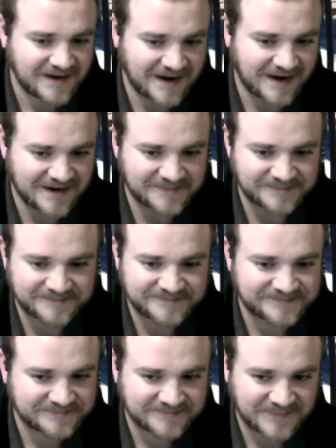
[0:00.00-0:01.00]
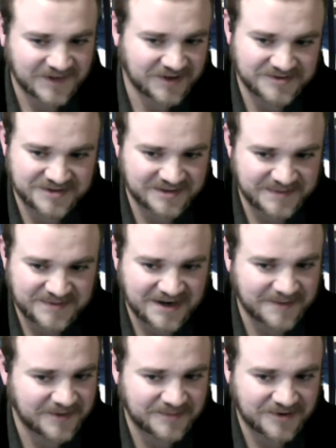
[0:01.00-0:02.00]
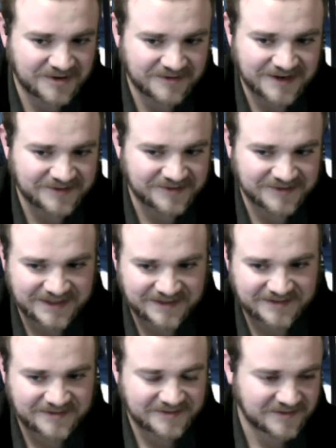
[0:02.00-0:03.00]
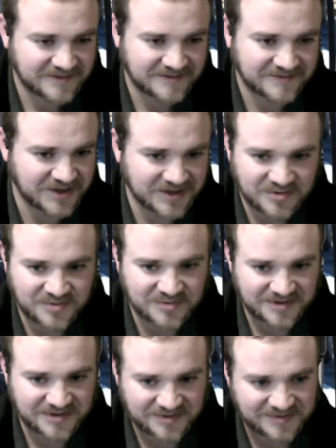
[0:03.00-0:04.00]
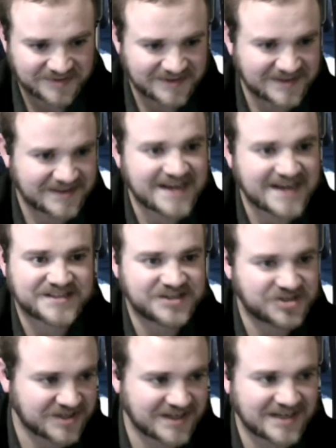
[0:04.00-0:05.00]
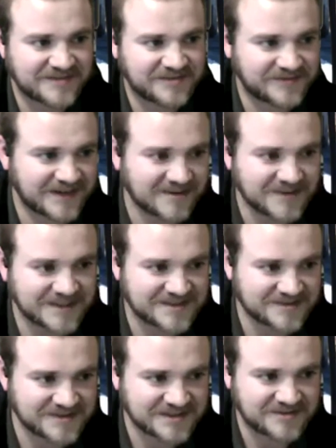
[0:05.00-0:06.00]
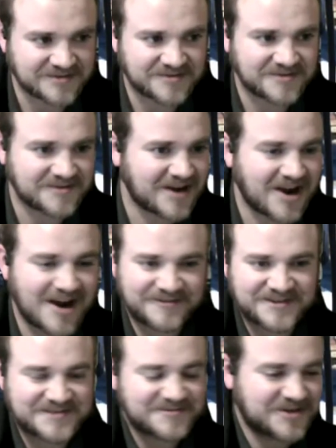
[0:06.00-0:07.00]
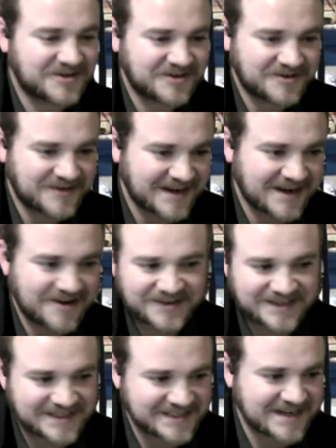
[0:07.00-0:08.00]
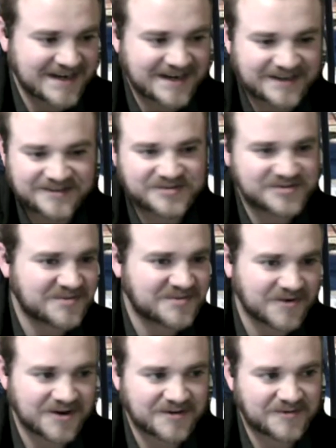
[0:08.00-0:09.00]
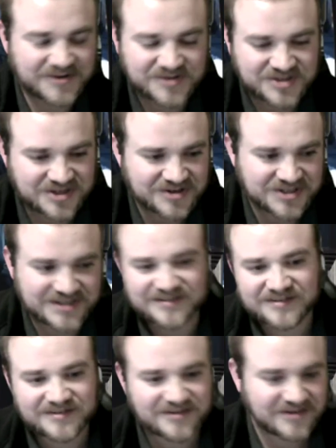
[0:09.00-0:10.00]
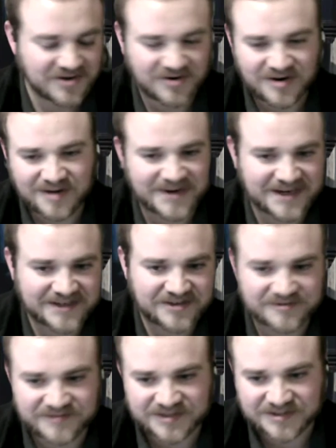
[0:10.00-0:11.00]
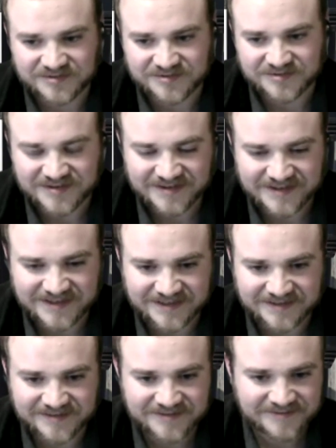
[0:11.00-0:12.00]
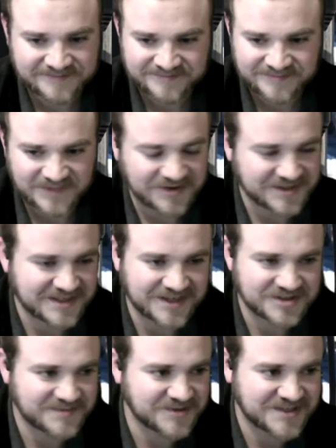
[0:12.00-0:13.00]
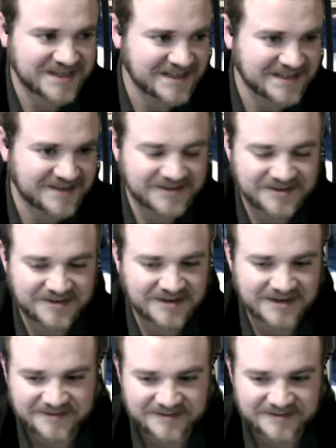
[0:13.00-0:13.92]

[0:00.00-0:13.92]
Those are going to be popping up all around. They're like very cool little gas station kind of environments. There's a little office where you can go hang out, get a snack, do some work while you're charging, go hop back in your vehicle. And, it's not just Mercedes out there.